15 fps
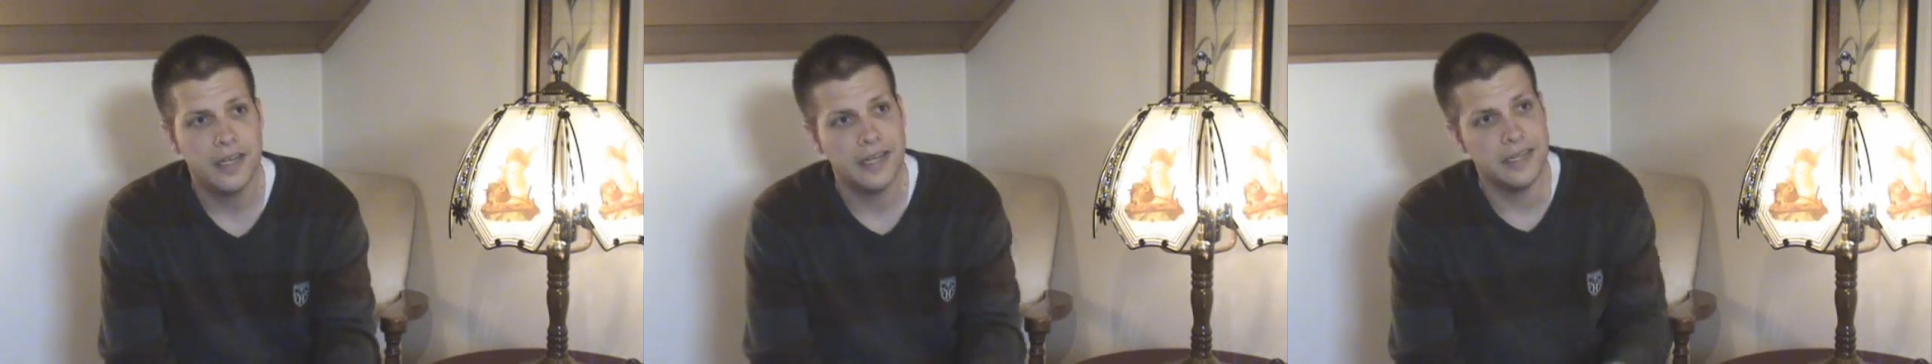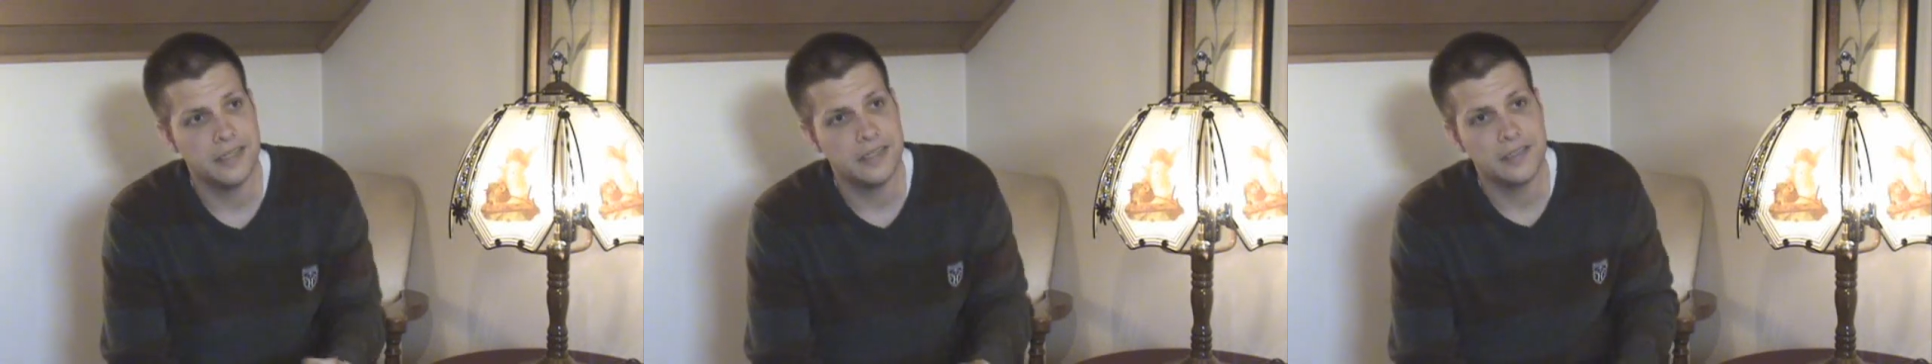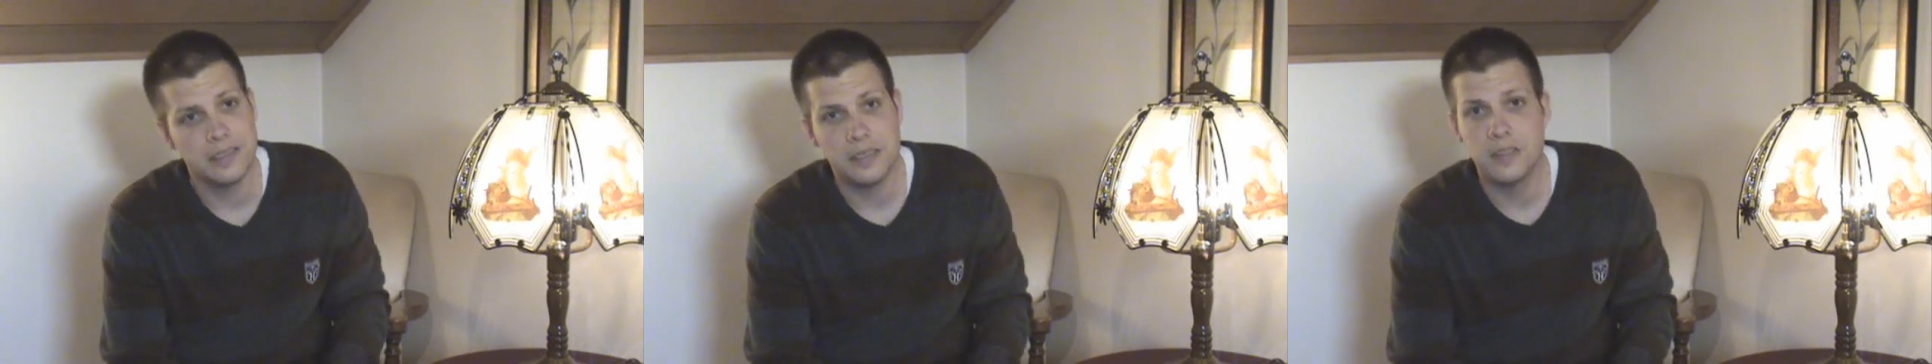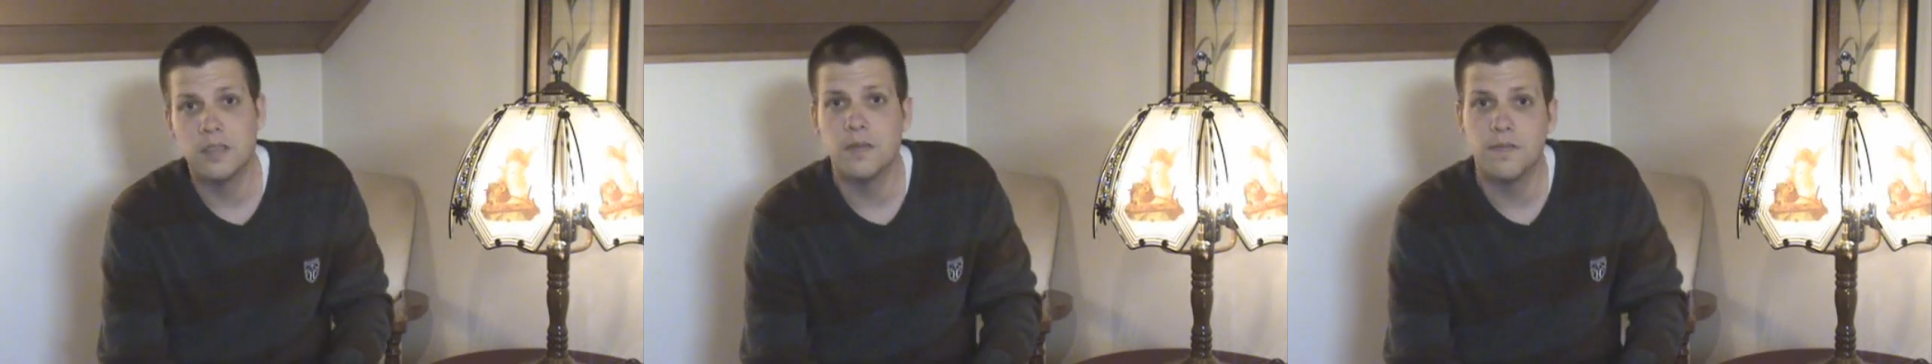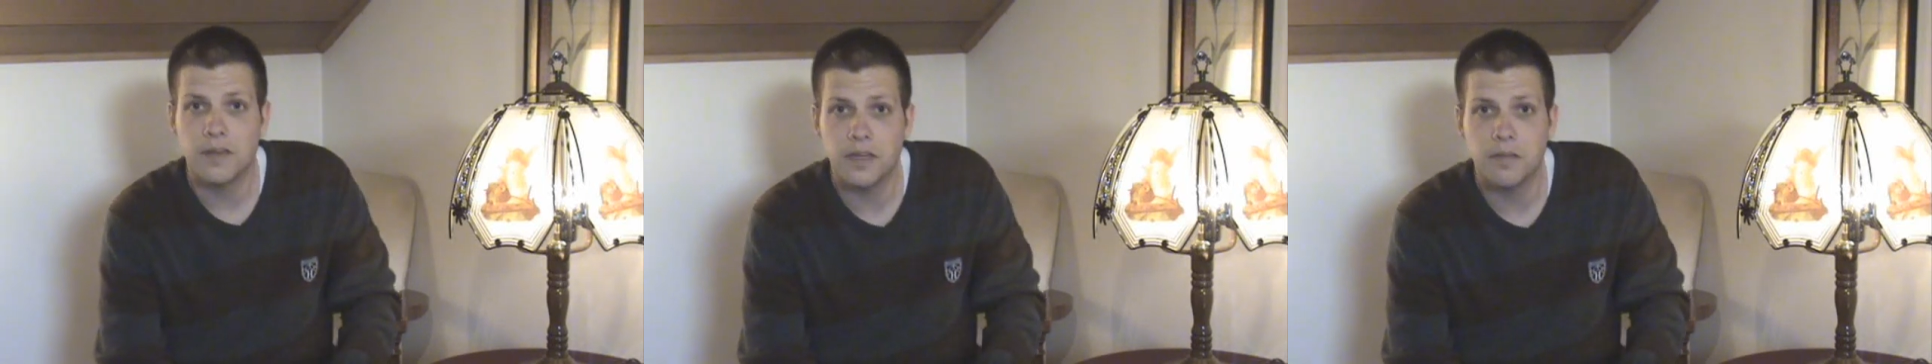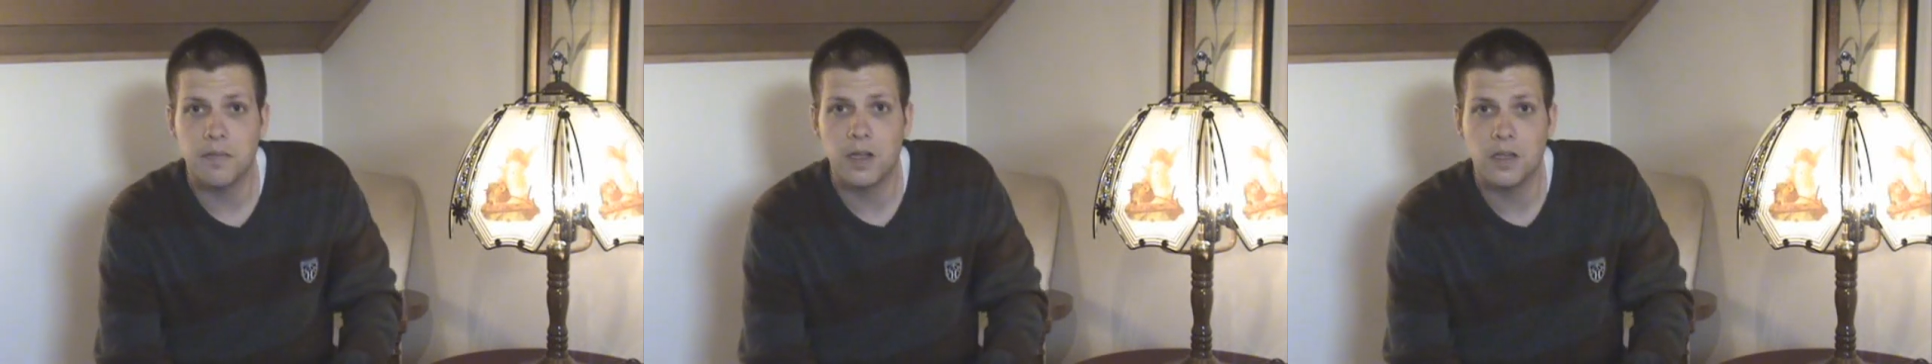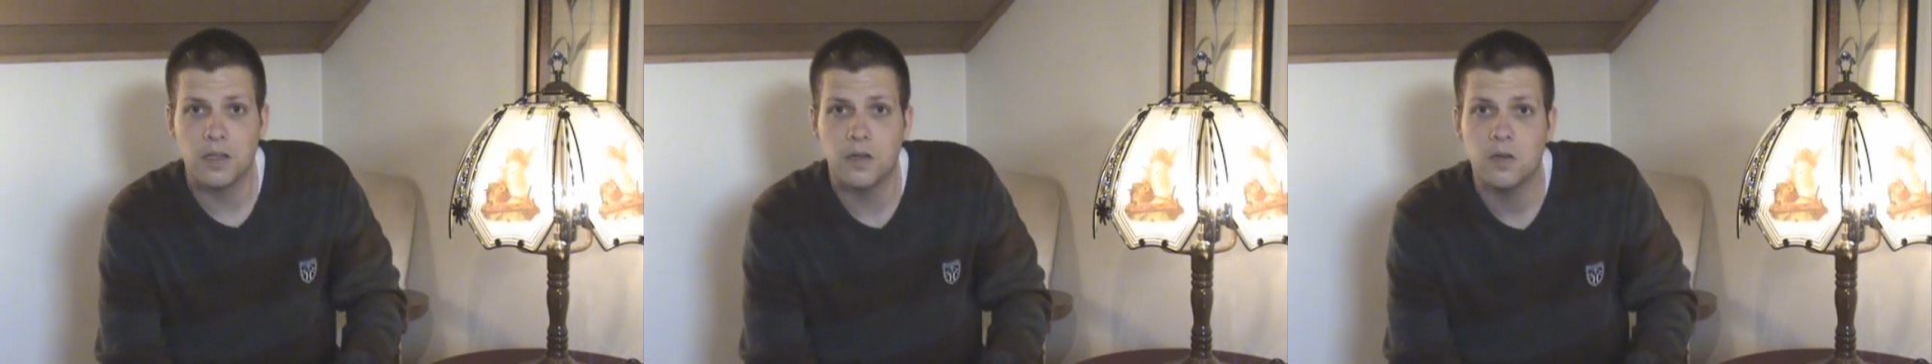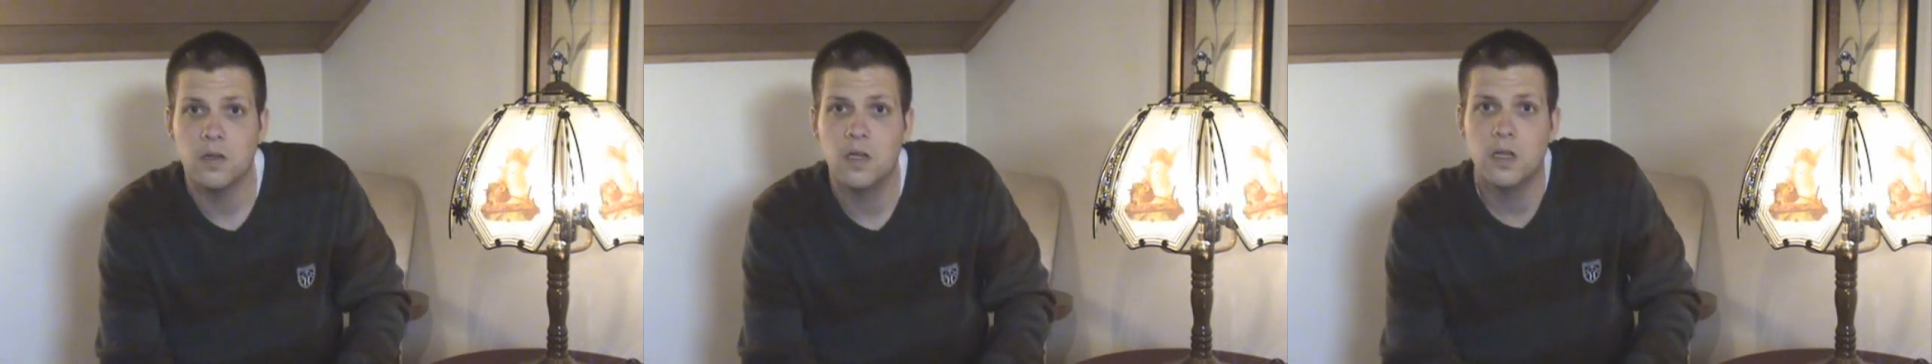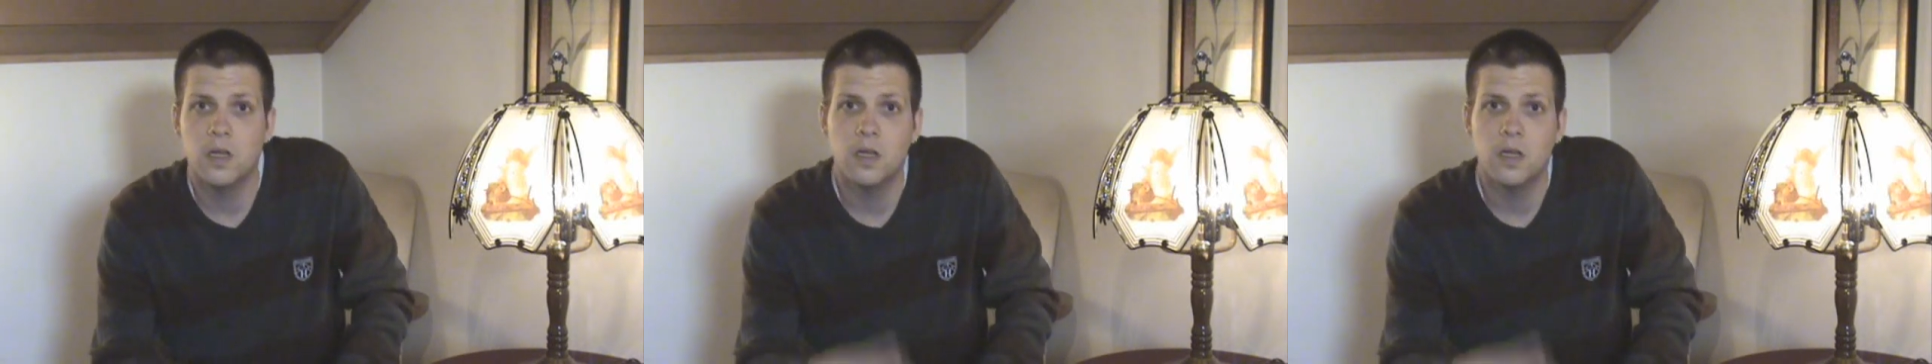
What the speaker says: is it's a very mellow,